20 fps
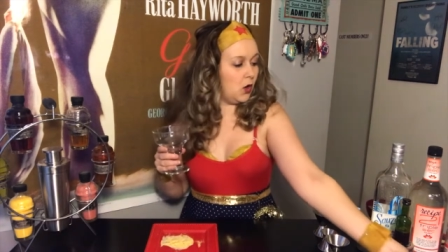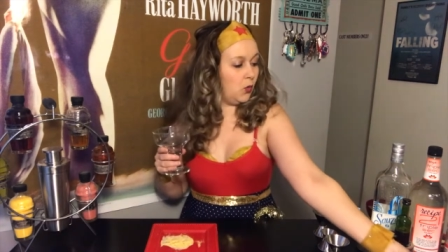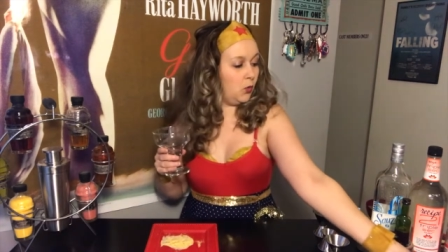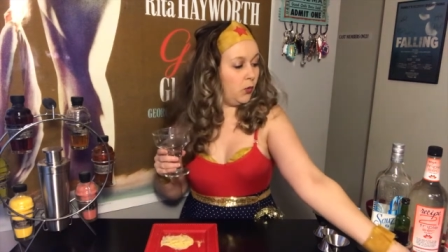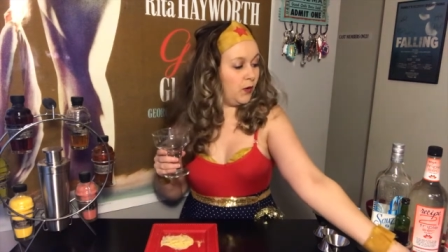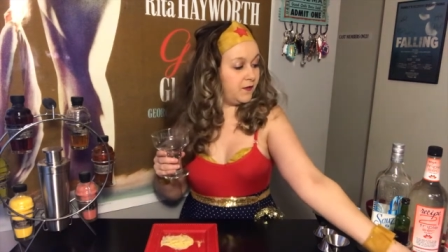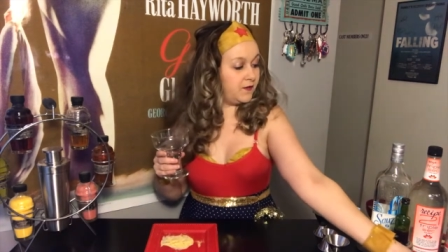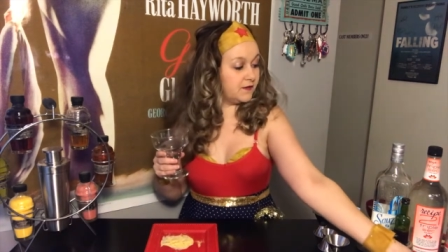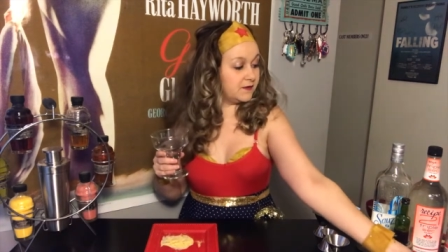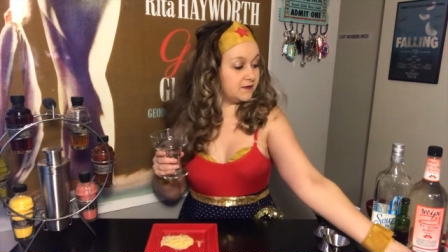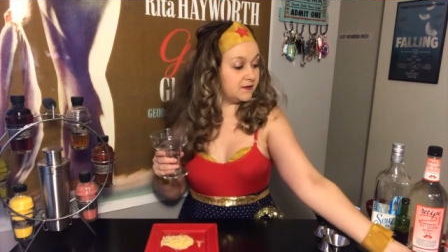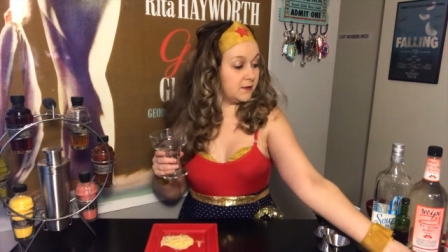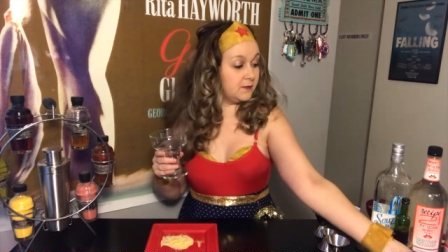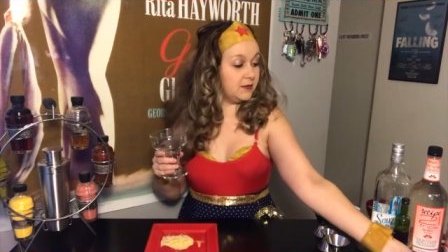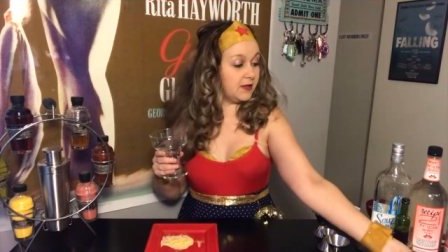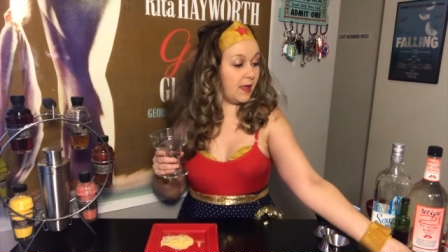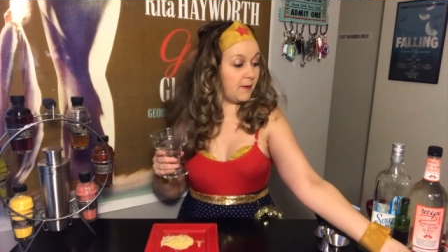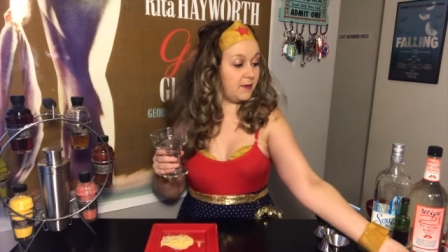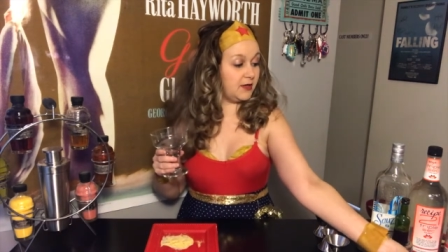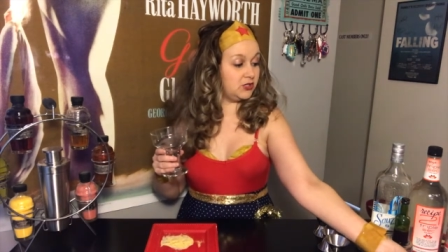with some
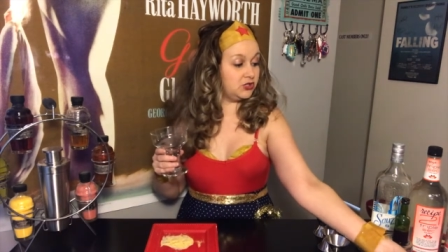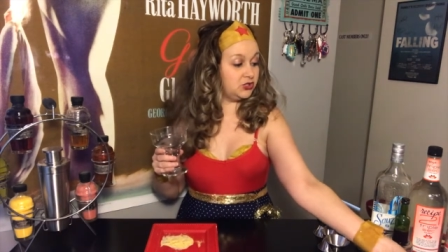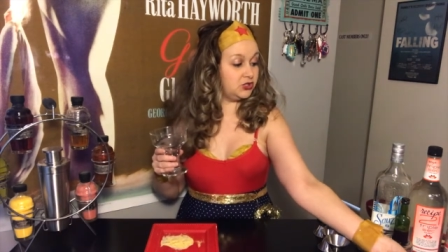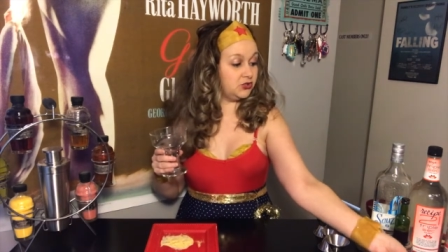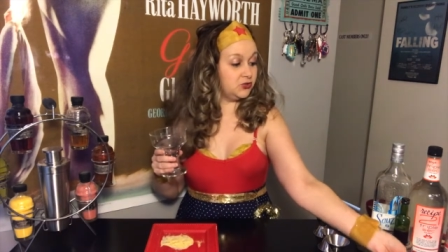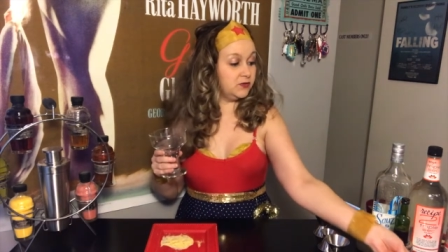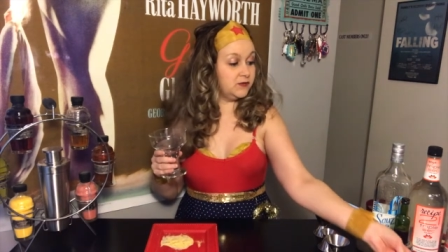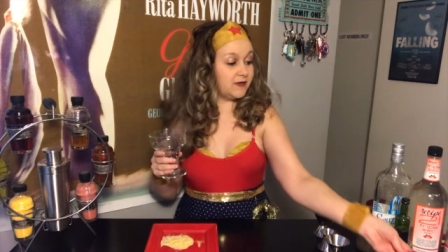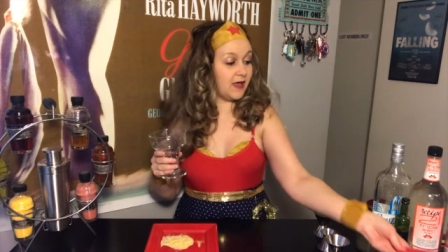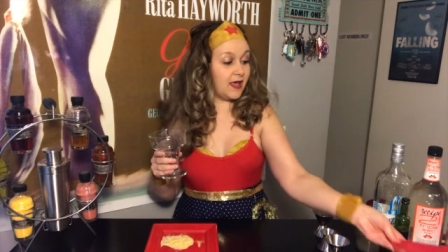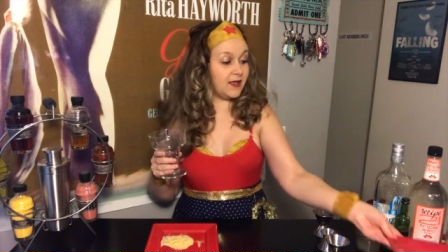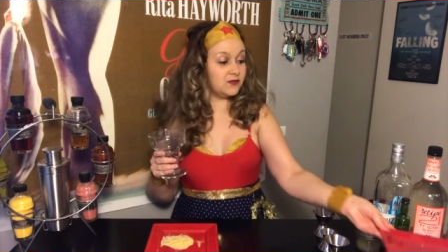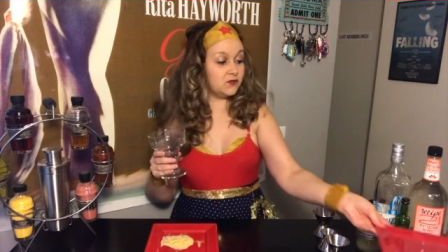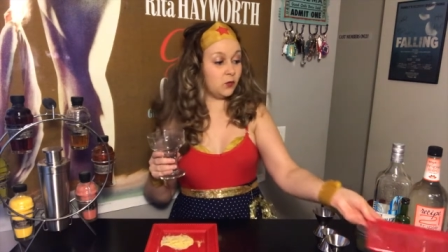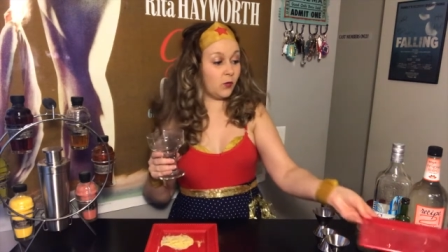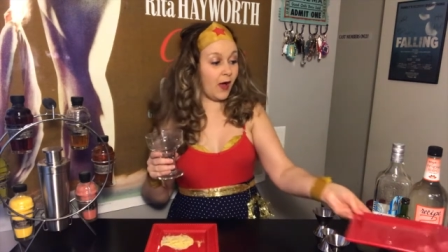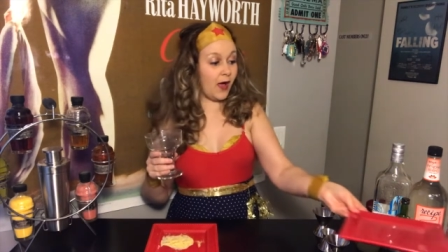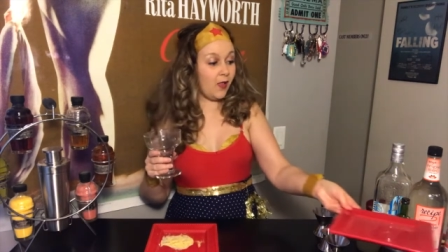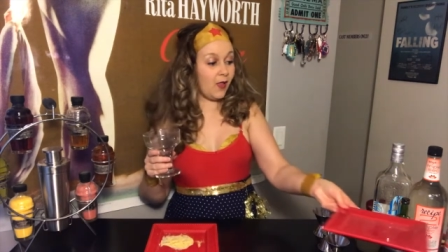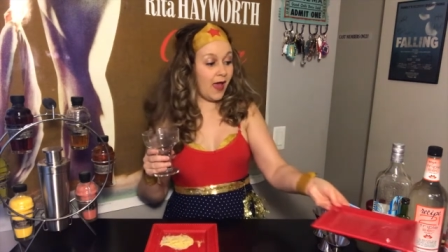lemon juice as
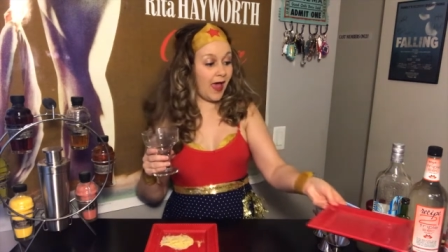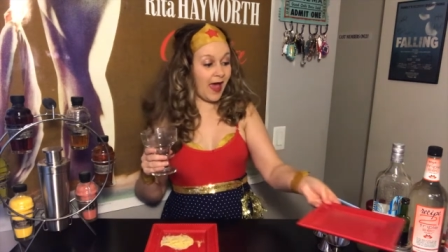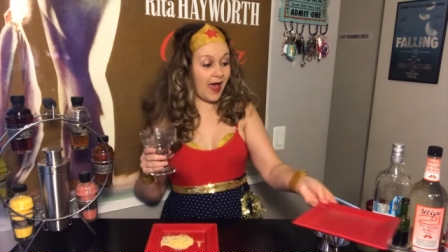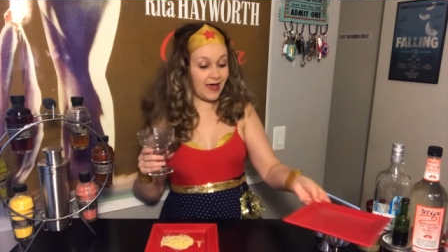well